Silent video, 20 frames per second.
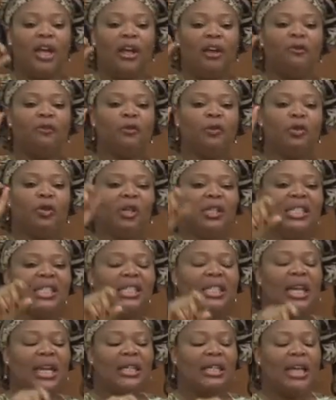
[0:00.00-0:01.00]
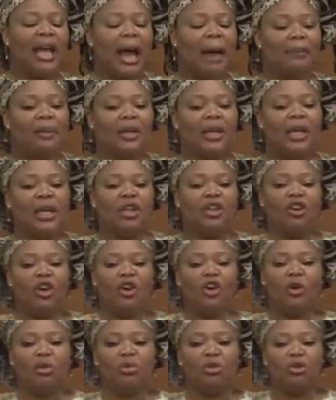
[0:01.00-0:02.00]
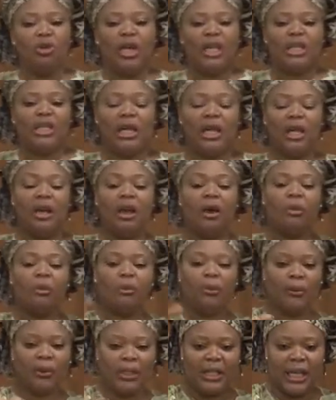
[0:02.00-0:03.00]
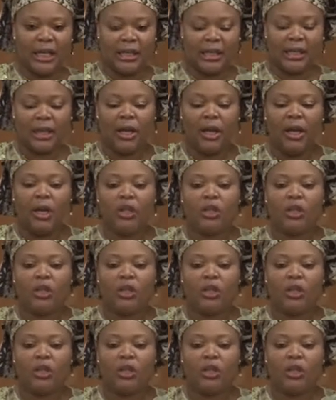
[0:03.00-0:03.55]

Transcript: If you don't see it happening in your community, protest.